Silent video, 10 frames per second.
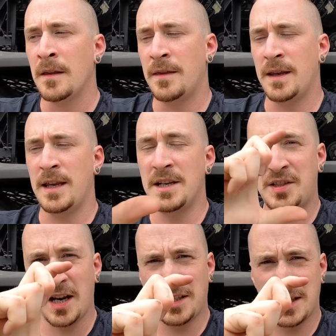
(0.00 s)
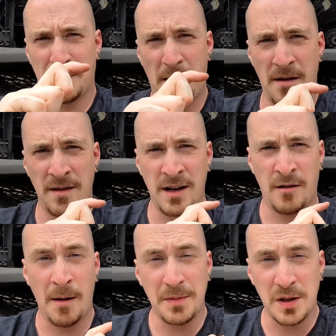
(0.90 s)
The injectors apparently
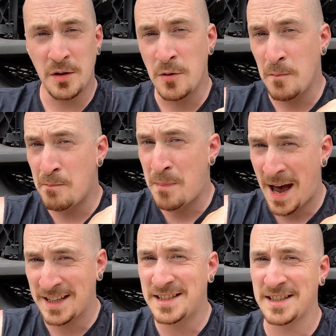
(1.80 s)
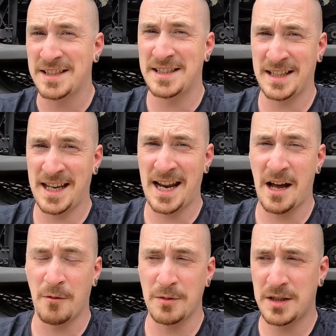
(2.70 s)
are absolute bastards to get
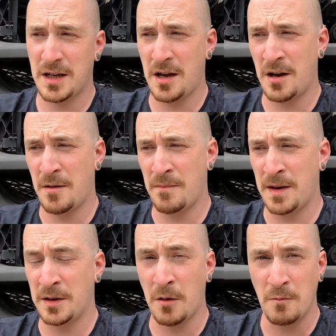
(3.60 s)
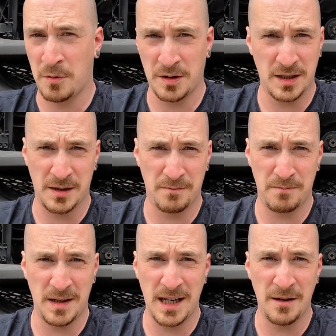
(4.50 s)
out. They don't want to
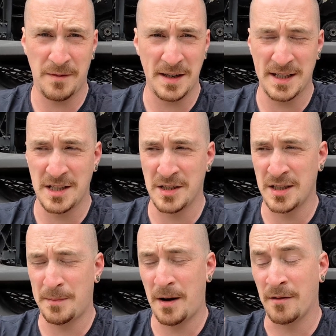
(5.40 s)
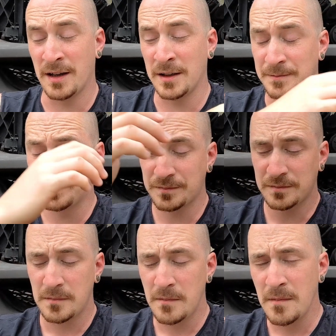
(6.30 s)
leave these engines apparently.
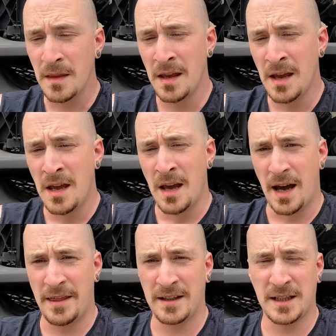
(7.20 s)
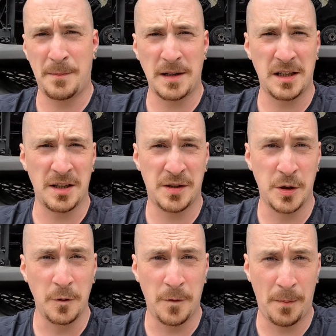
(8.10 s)
And there's a specialised
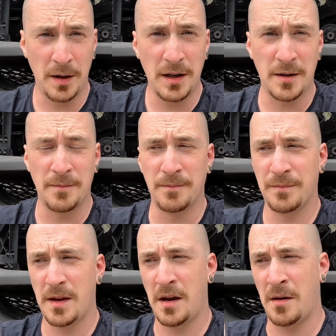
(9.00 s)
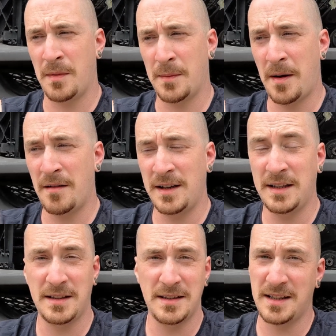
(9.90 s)
tool for pulling them. And
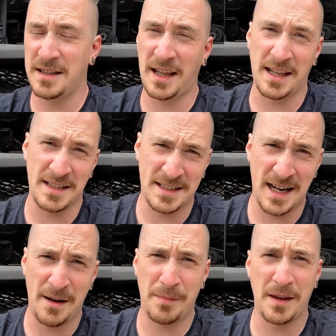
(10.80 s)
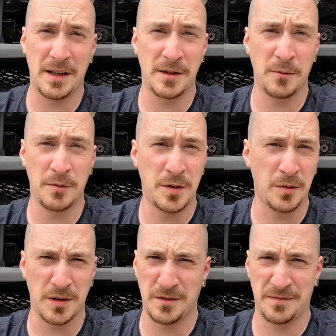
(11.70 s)
apparently they can snap, they can do all
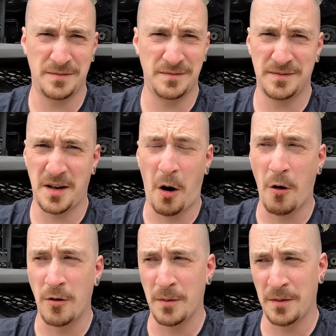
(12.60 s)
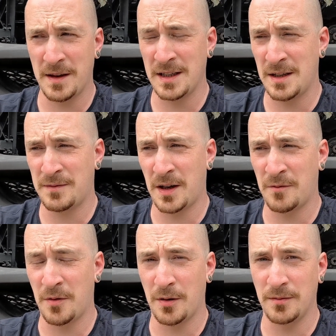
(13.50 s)
sorts of horrible things if done
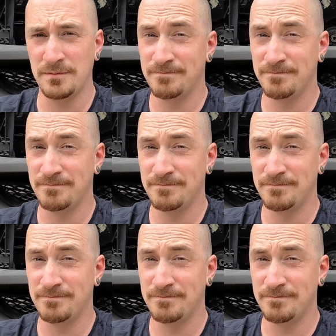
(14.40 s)
wrong.